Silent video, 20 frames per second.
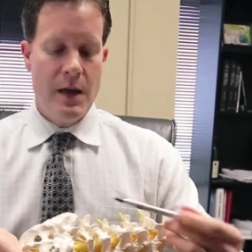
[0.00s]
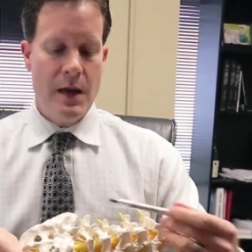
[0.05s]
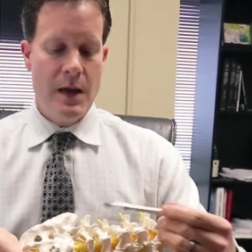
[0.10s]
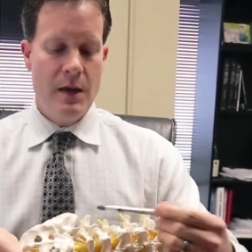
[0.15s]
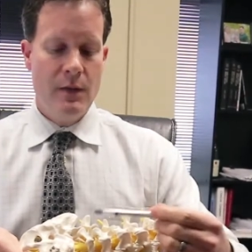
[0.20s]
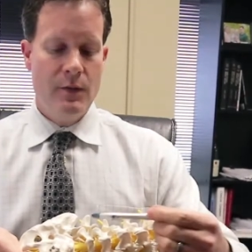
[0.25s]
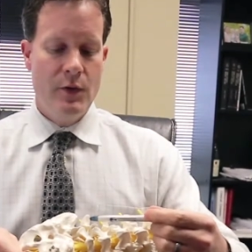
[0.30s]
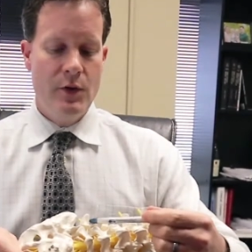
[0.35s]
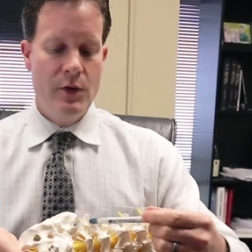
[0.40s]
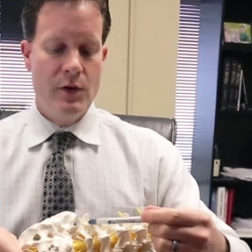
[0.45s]

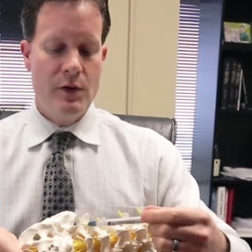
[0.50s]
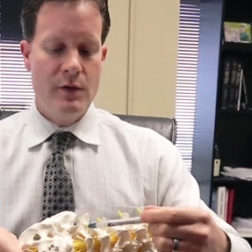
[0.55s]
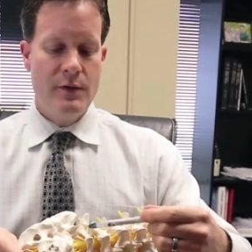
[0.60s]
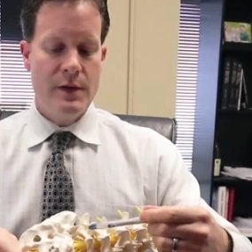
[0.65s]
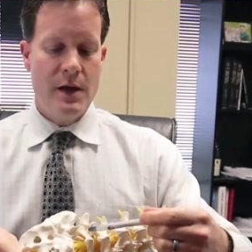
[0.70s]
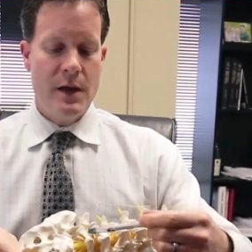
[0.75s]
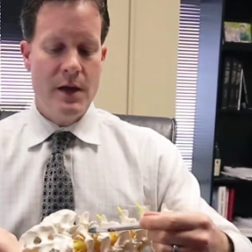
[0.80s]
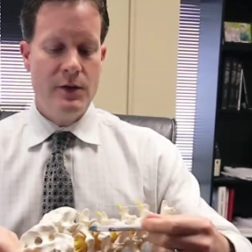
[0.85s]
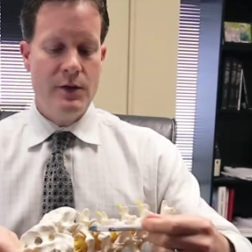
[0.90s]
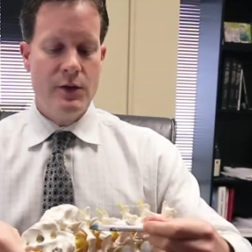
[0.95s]
and the
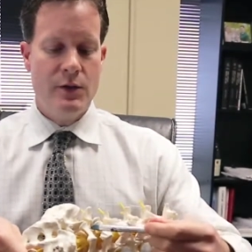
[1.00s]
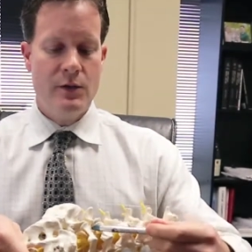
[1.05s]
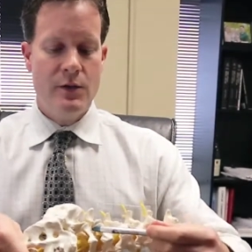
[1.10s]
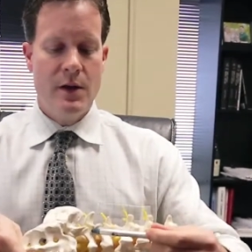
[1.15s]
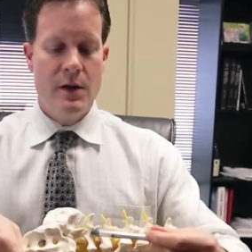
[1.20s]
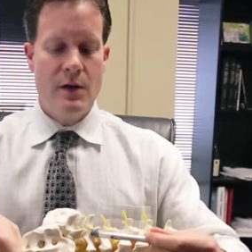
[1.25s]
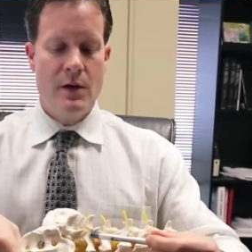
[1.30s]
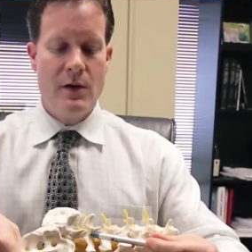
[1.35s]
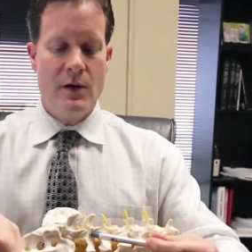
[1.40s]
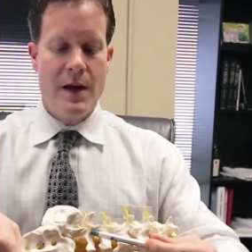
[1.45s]
nerves
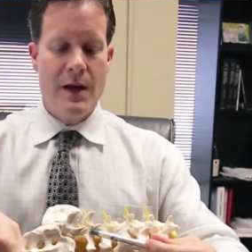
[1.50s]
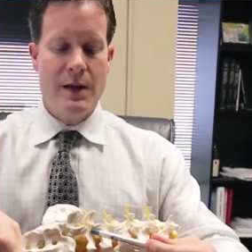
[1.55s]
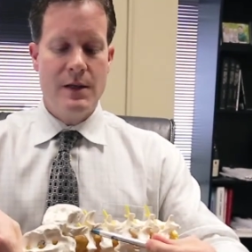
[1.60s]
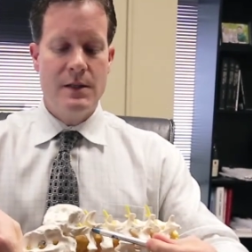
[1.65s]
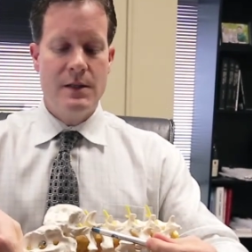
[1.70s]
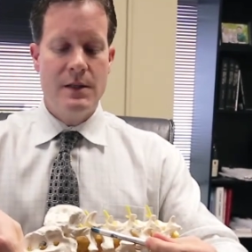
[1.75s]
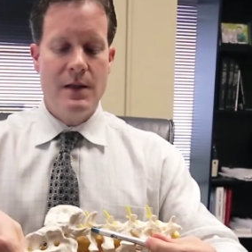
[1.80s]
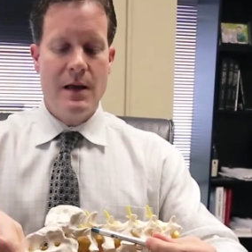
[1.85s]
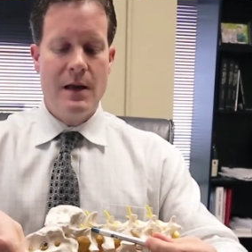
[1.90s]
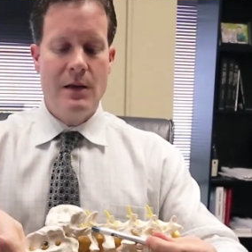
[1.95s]
entering or
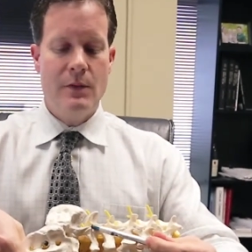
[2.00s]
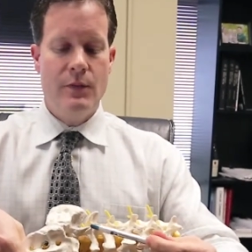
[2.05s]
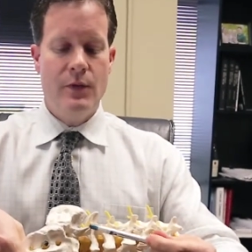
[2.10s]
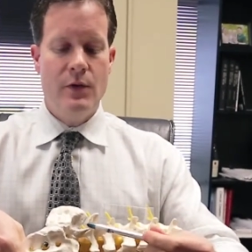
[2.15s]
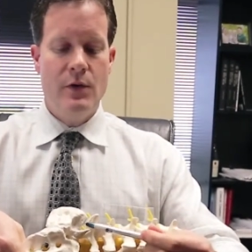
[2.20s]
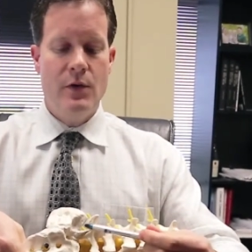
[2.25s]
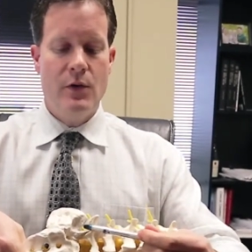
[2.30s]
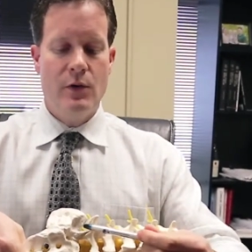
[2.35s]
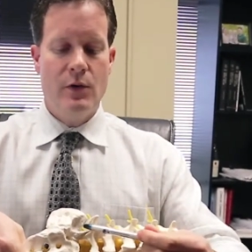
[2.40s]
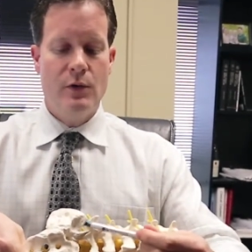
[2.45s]
exiting out
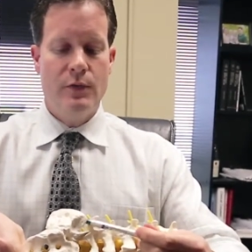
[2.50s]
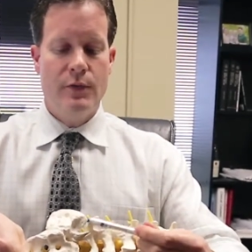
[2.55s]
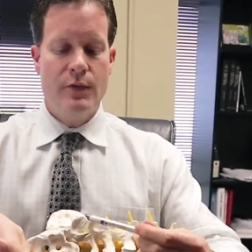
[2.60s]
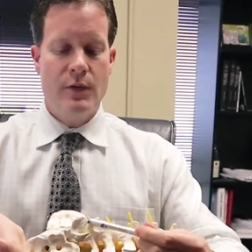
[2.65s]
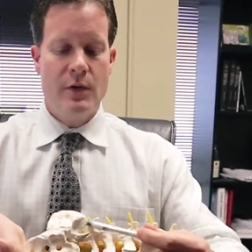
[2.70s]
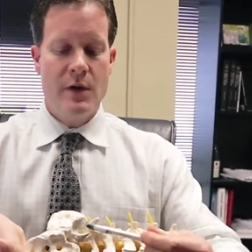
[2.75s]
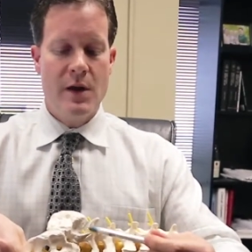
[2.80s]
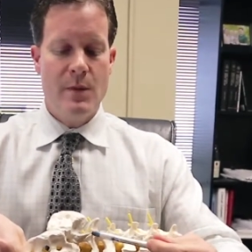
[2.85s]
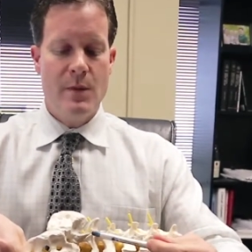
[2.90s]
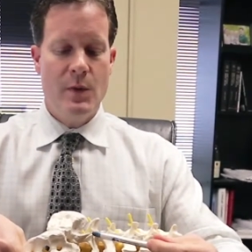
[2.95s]
the neural
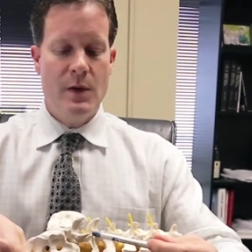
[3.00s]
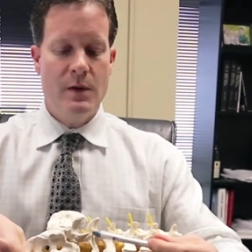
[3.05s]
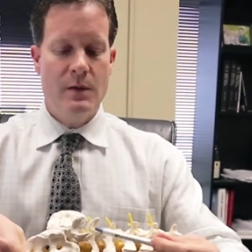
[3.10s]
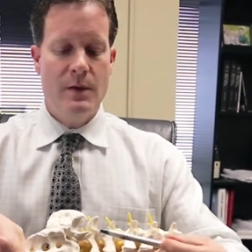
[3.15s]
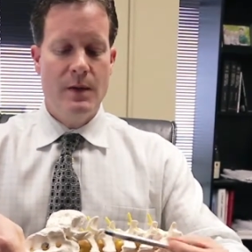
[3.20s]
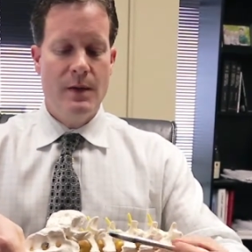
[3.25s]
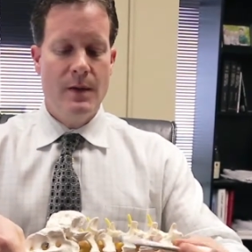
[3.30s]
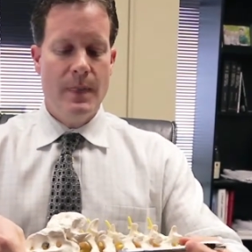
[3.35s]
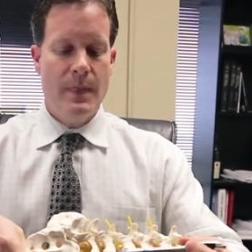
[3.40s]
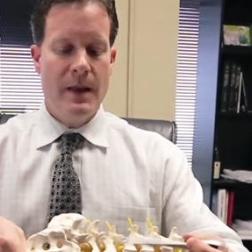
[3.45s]

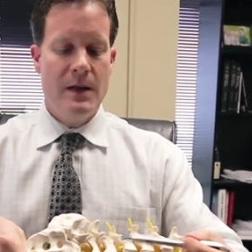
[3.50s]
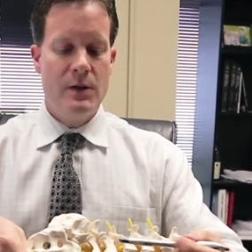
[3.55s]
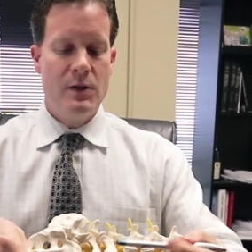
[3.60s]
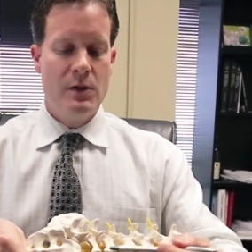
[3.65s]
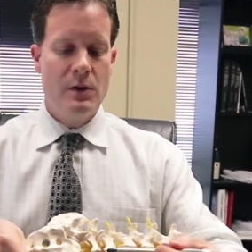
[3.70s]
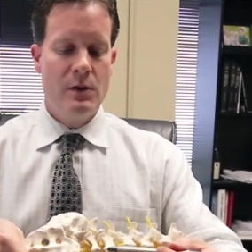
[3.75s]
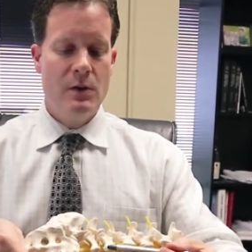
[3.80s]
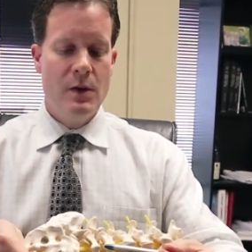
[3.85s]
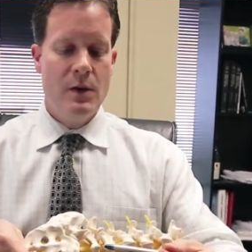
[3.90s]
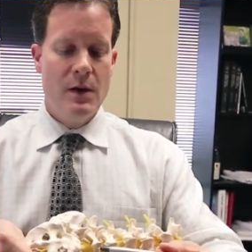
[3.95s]
foramen. And
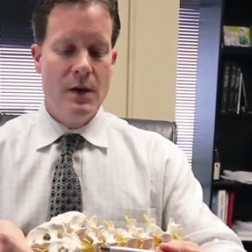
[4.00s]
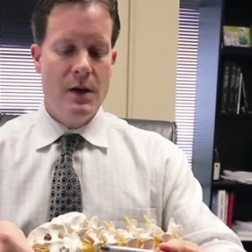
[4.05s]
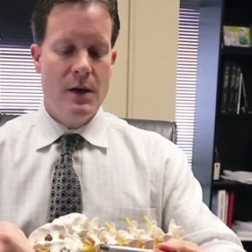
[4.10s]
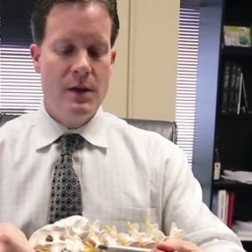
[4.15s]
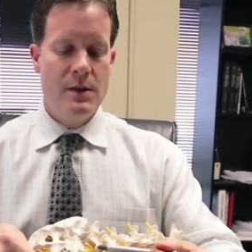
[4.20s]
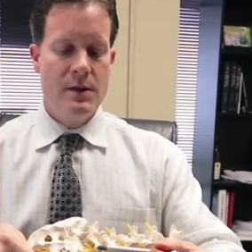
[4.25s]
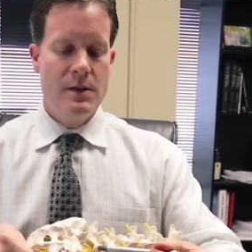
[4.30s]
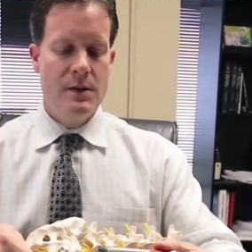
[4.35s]
so it's